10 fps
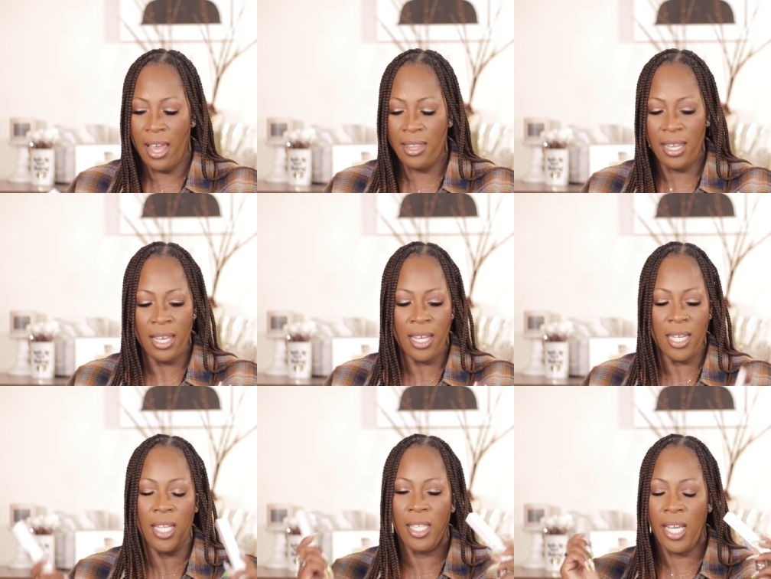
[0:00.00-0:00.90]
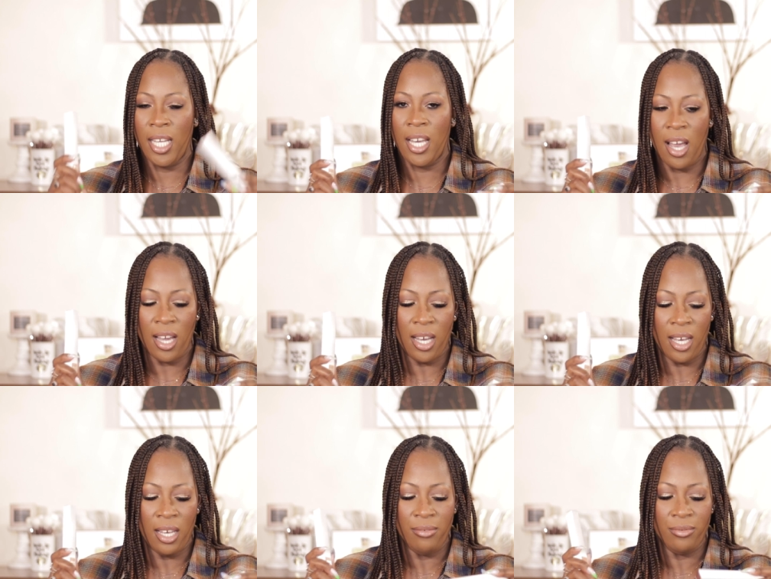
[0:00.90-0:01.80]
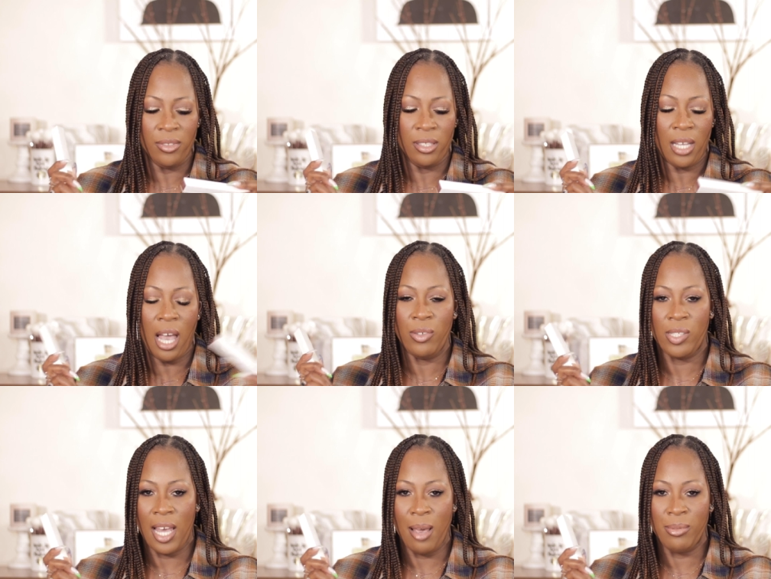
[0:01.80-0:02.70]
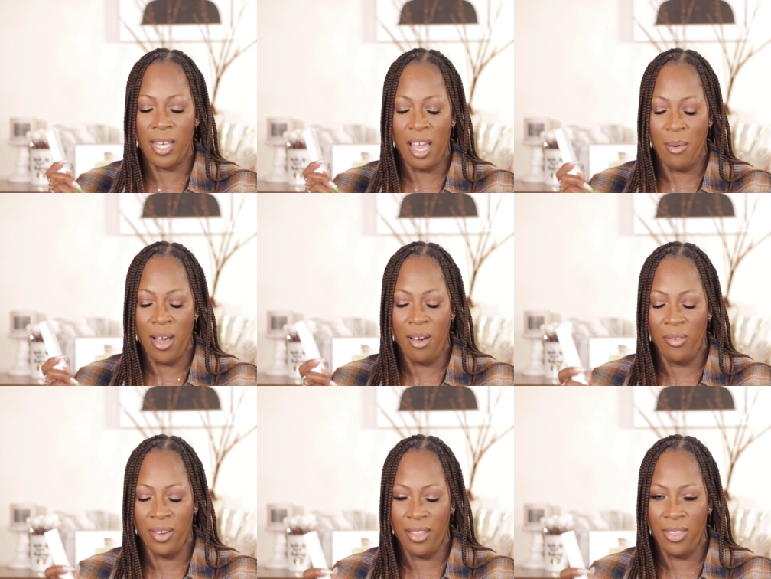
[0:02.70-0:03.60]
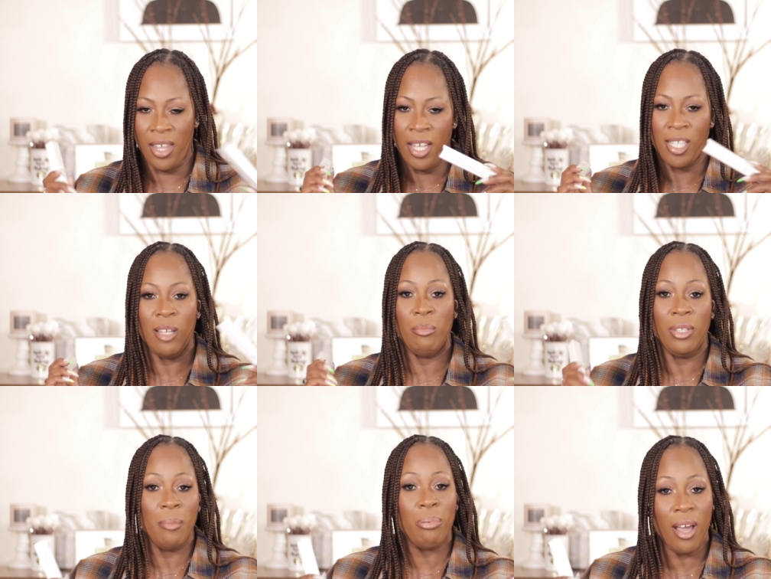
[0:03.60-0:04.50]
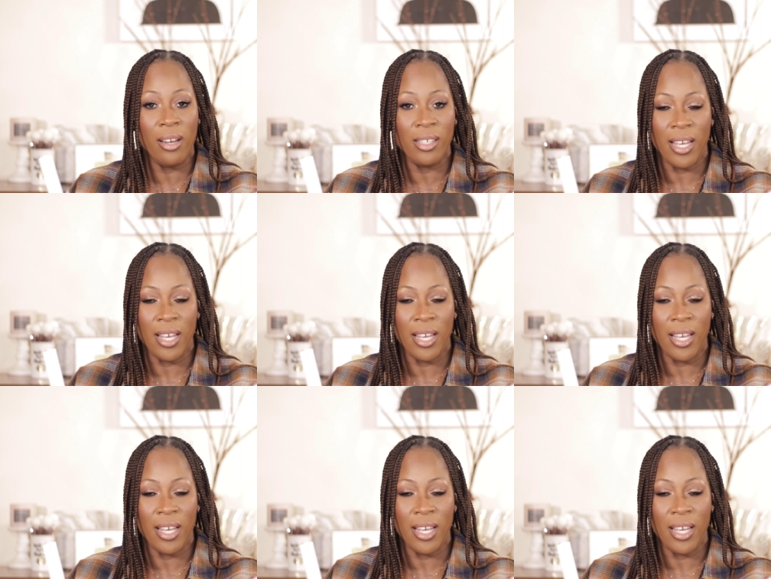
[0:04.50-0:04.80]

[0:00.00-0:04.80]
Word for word: And then Lady Gaga Haus Labs came out with some lip products.